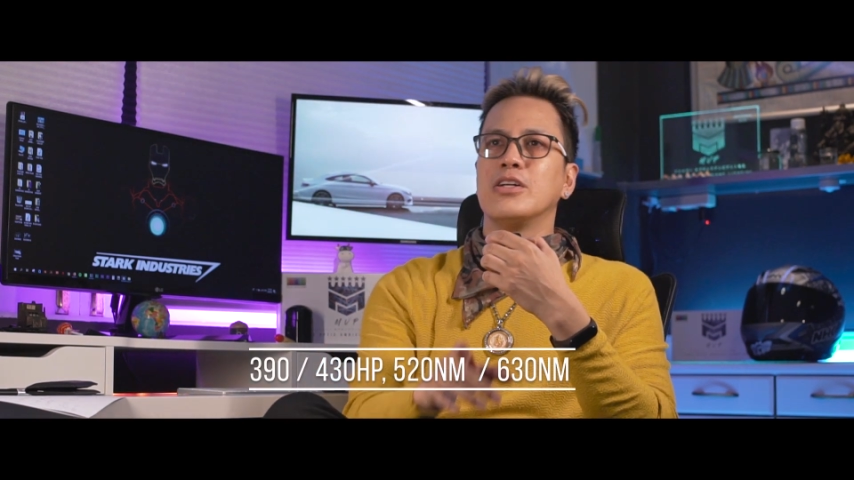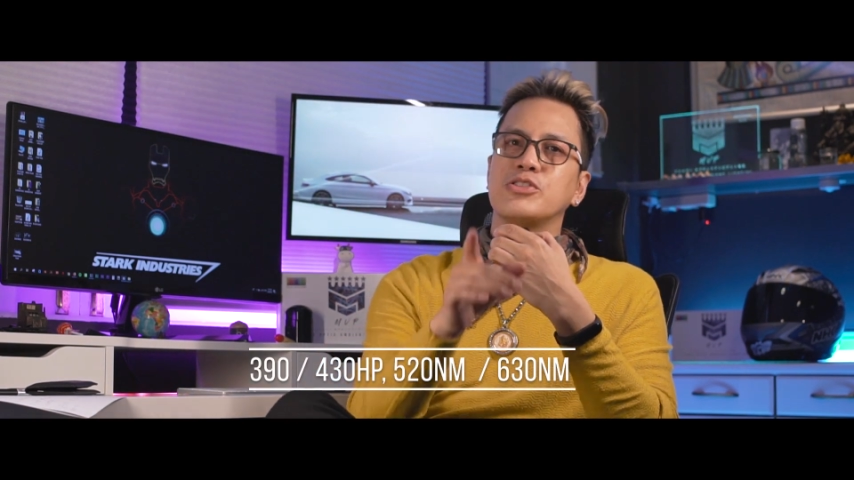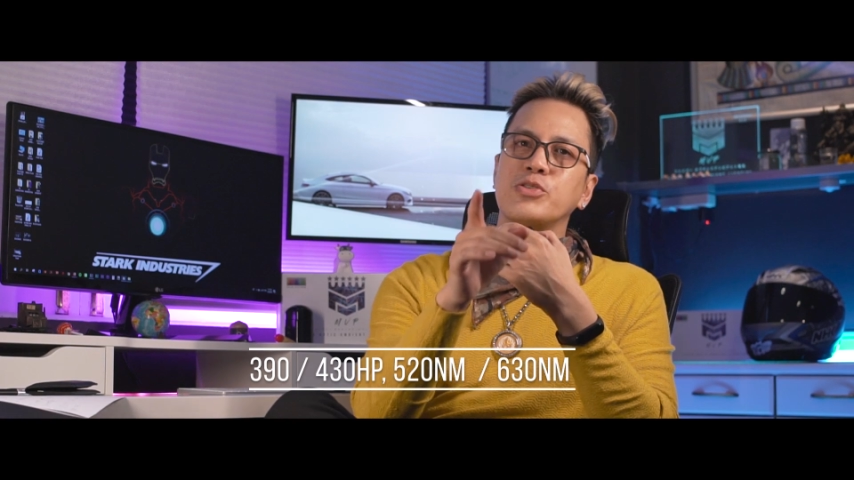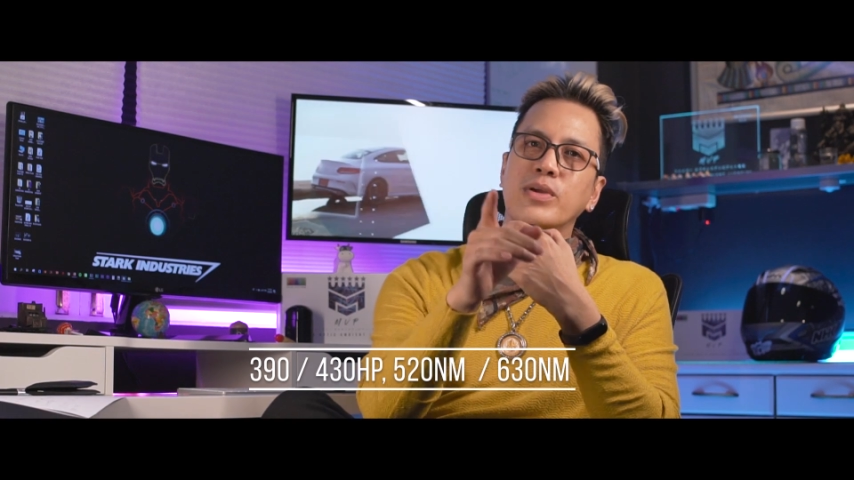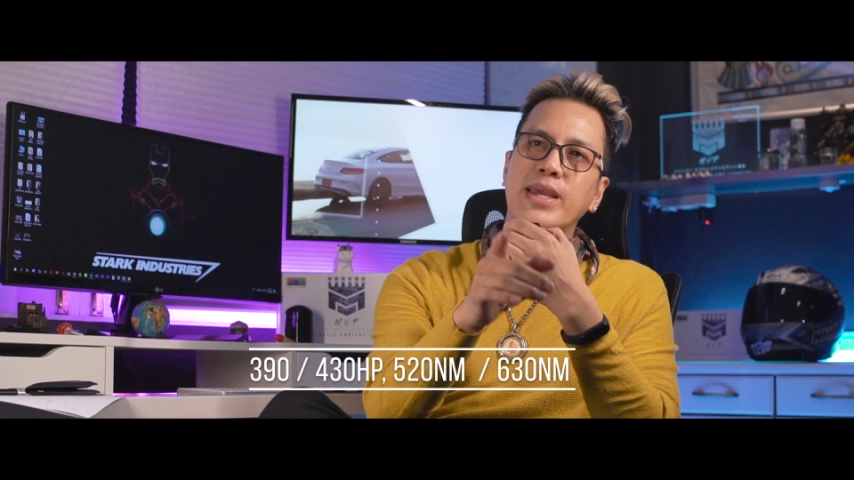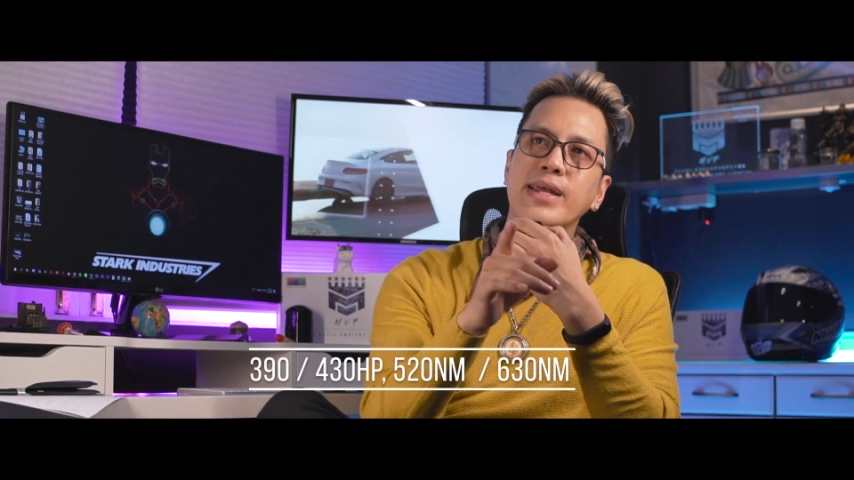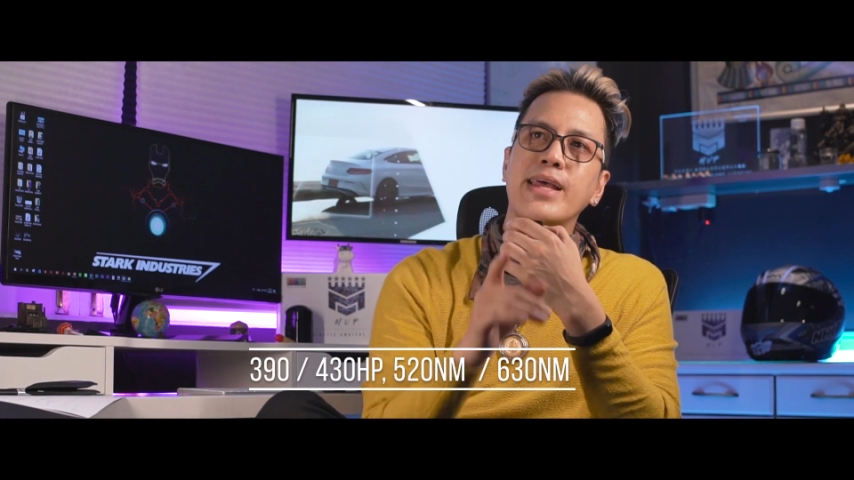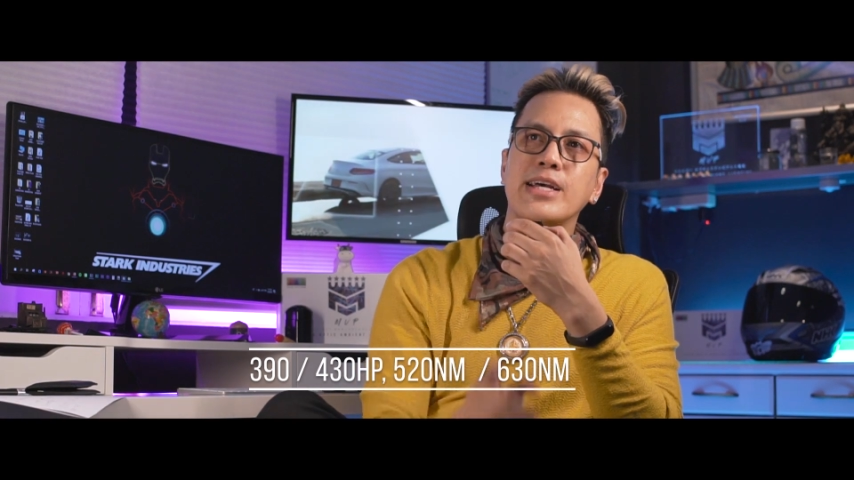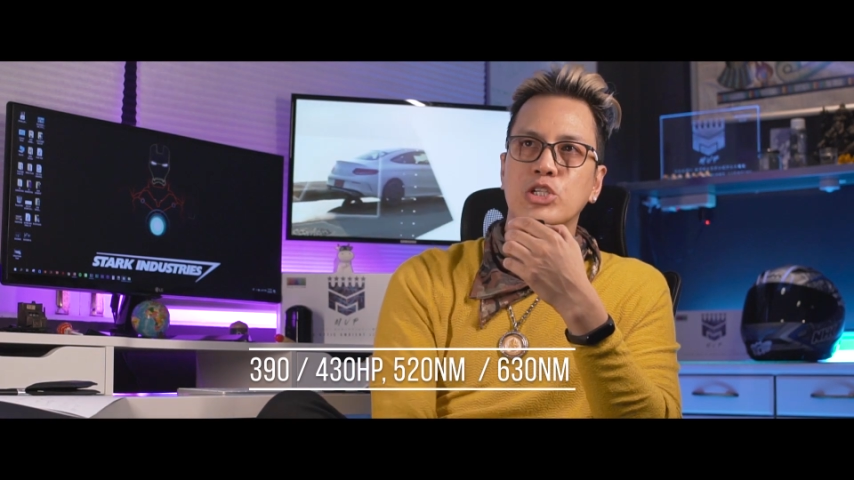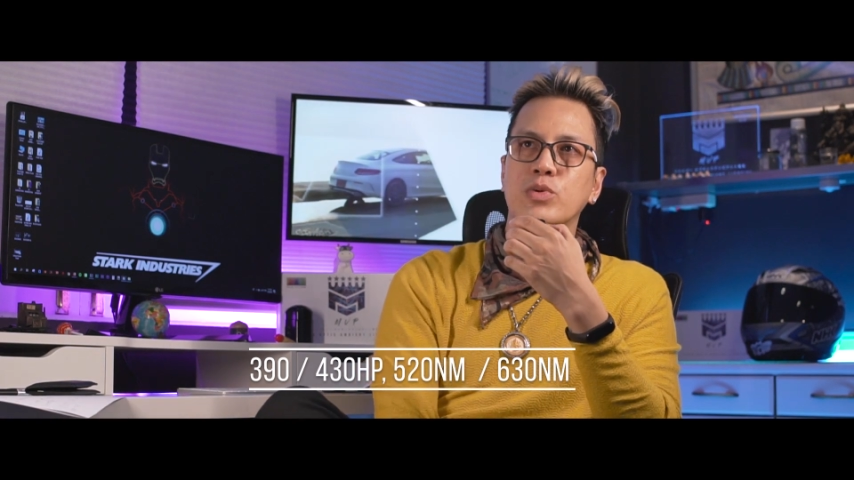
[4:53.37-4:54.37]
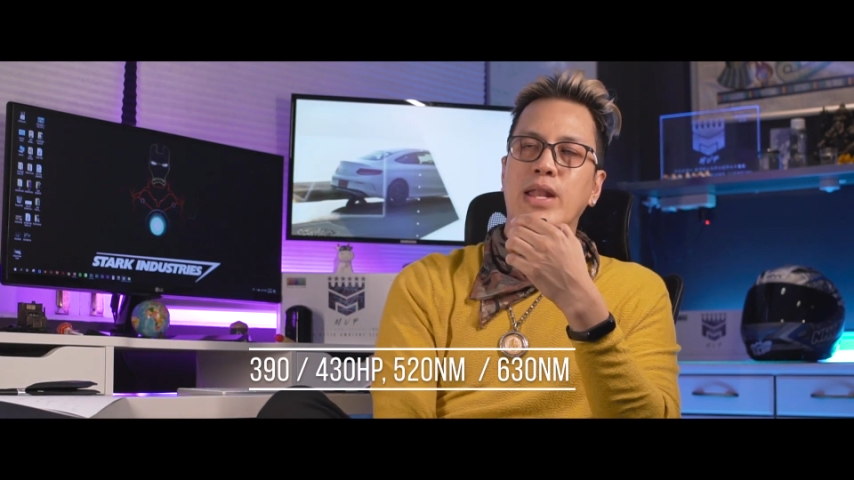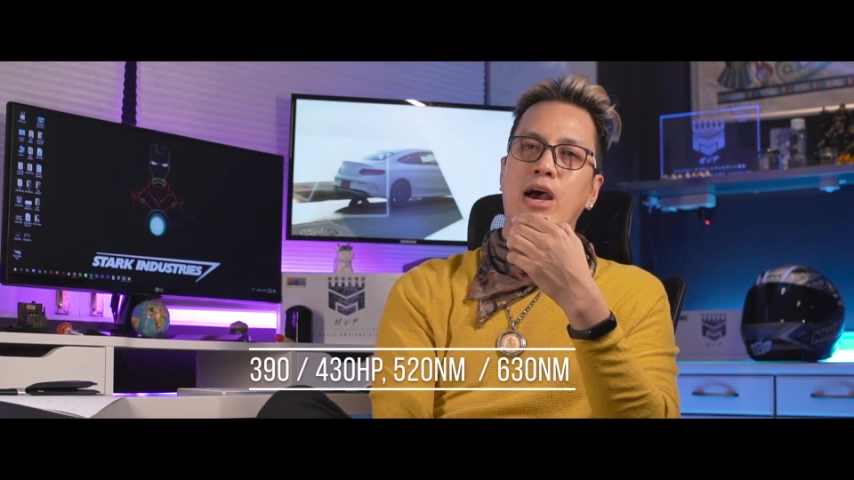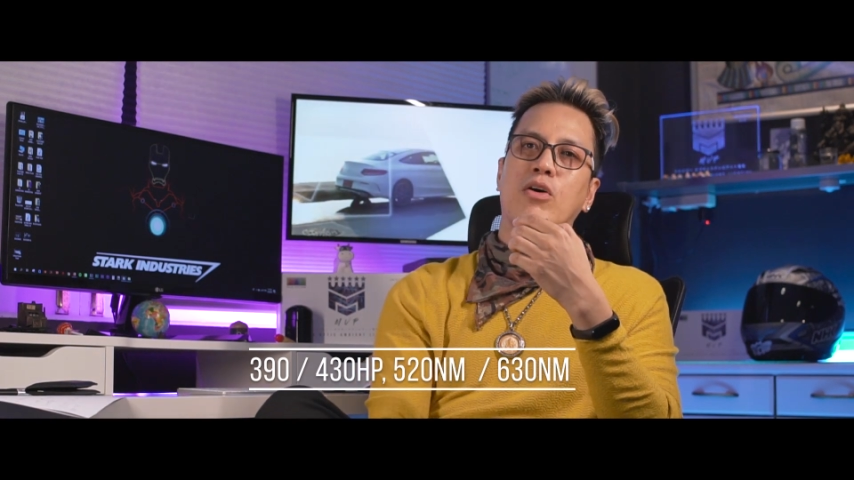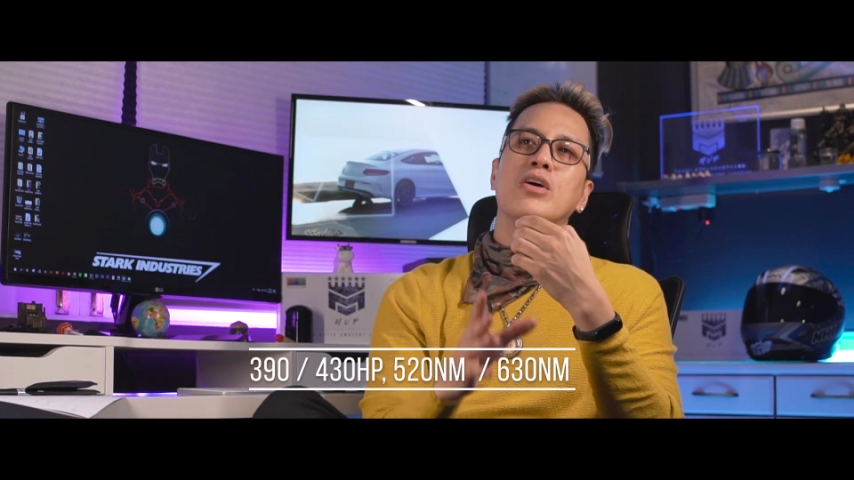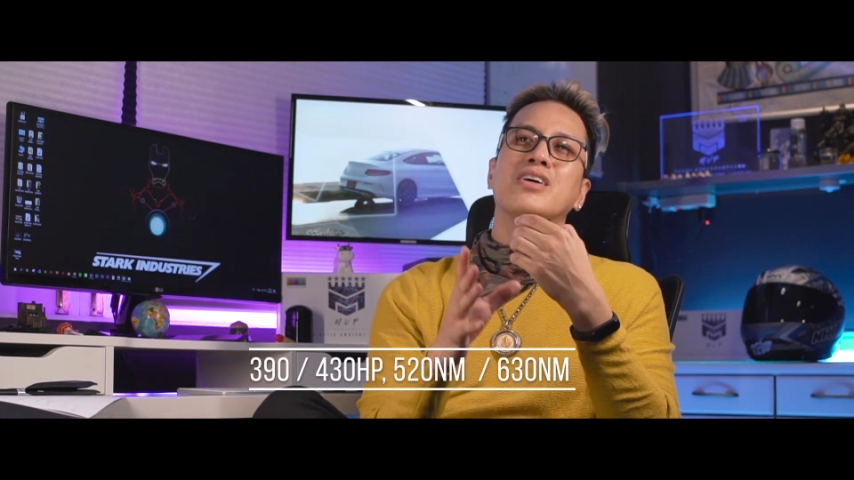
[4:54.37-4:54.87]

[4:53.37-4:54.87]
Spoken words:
So get that tune out.